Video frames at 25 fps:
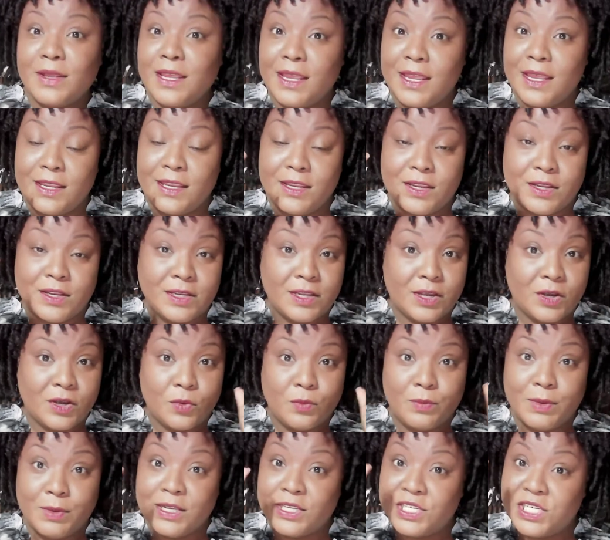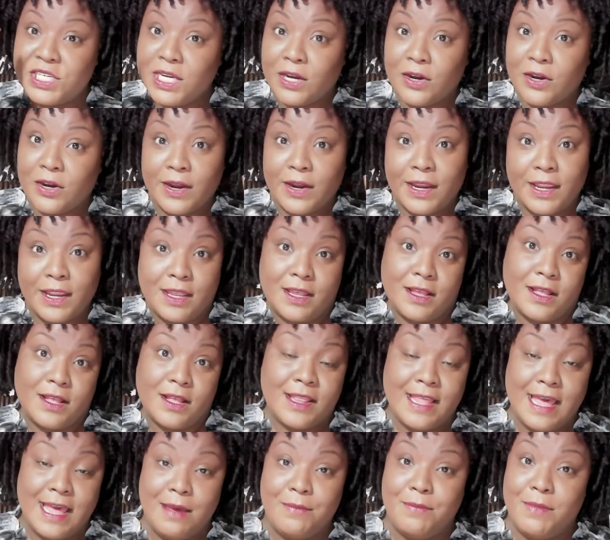be cheering and
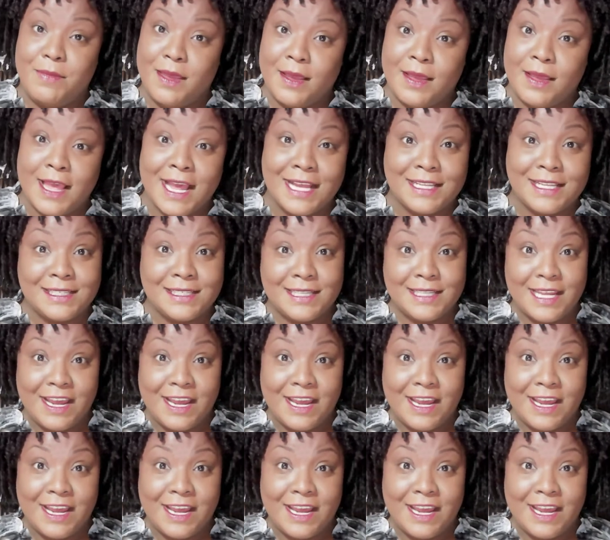clapping as staff